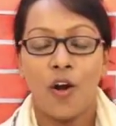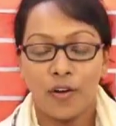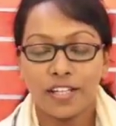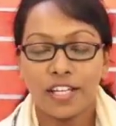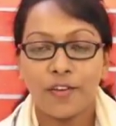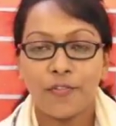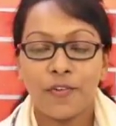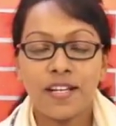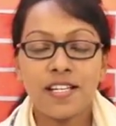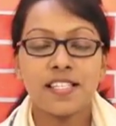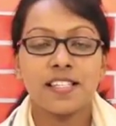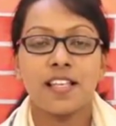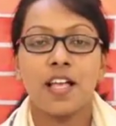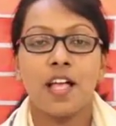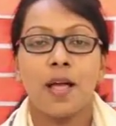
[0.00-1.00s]
Okay friends,
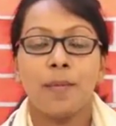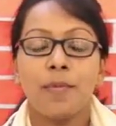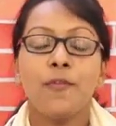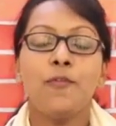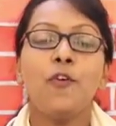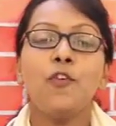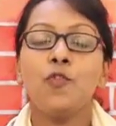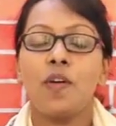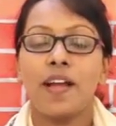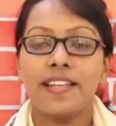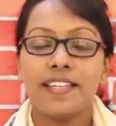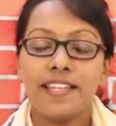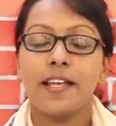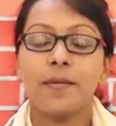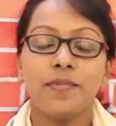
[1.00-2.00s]
before
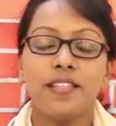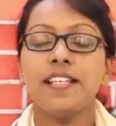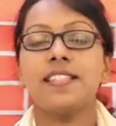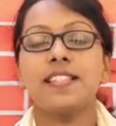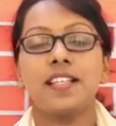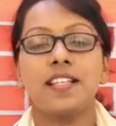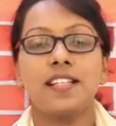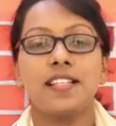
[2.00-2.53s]
winding up this